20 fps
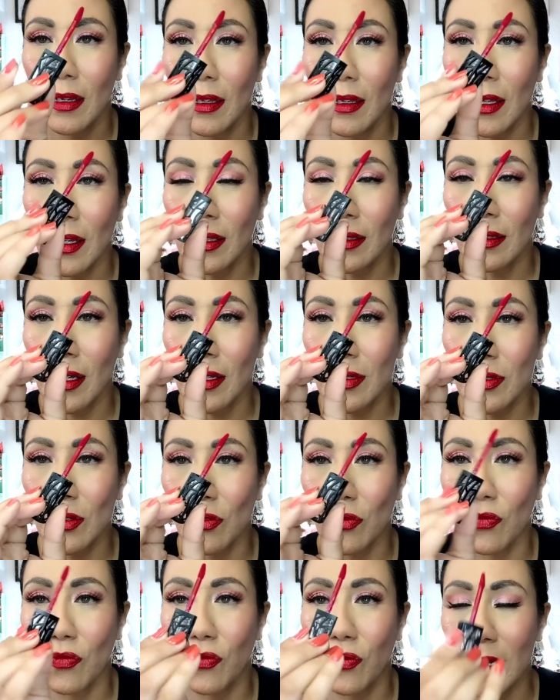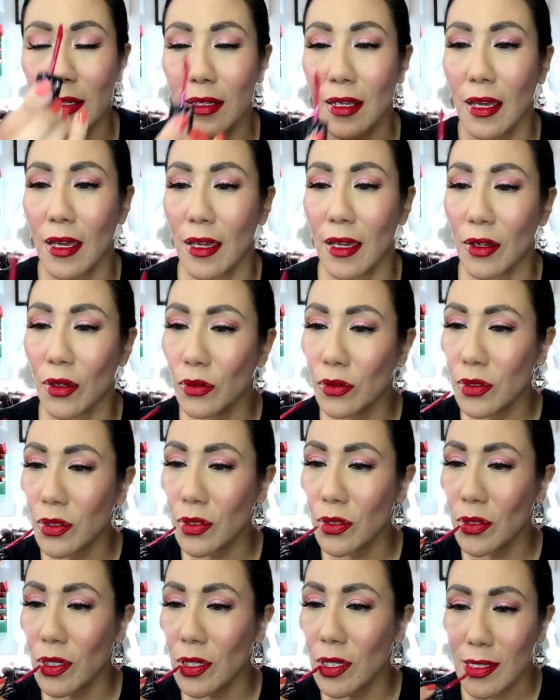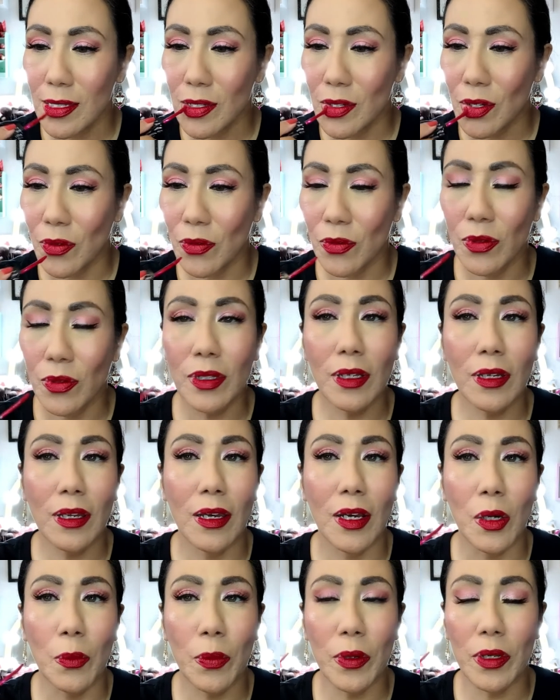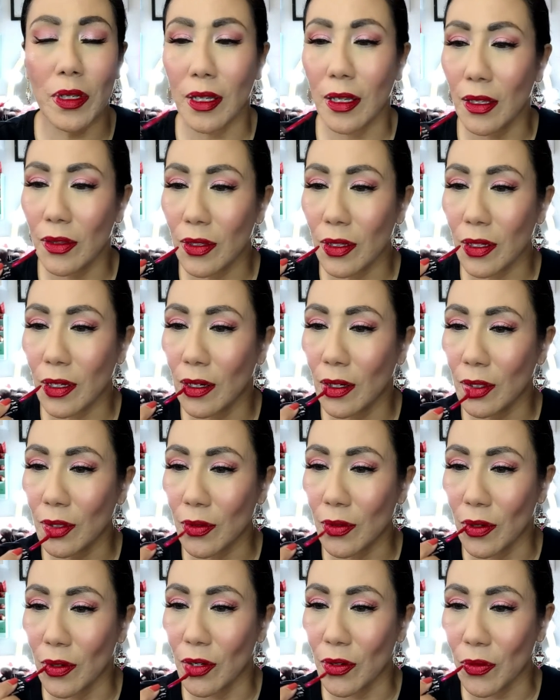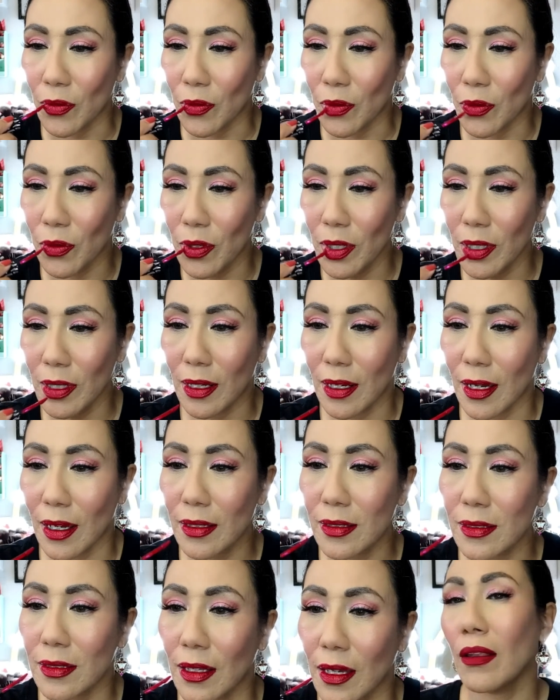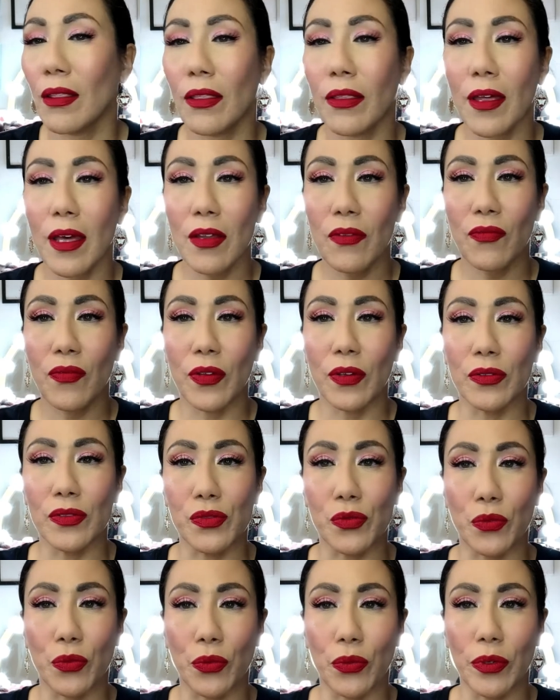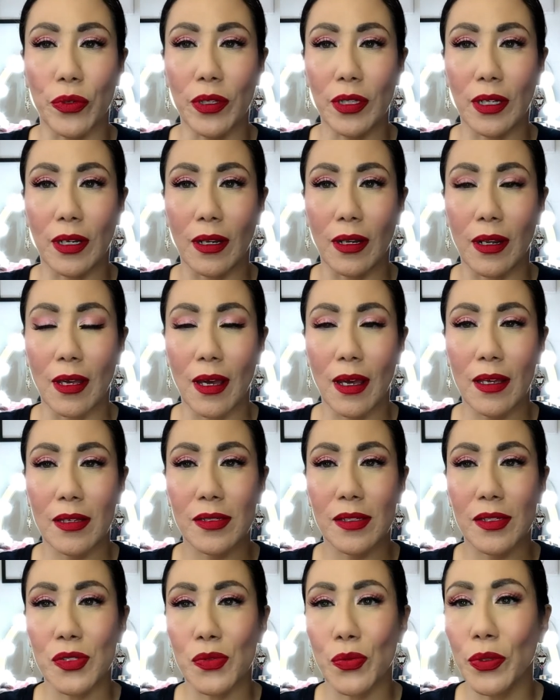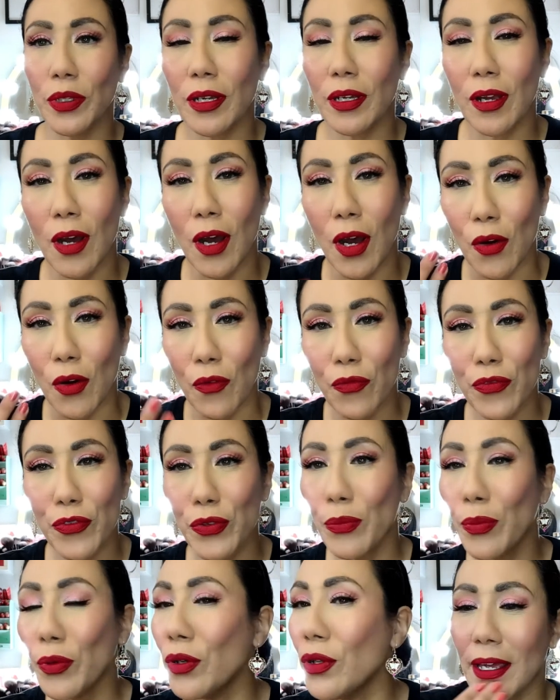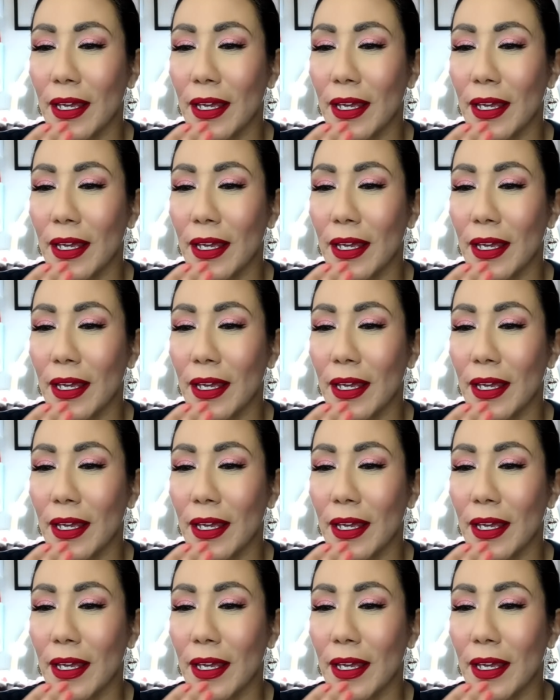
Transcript: like a nice little flat angle to it. Really helping to get the color on really nicely. That feels really nice. It's really comfortable.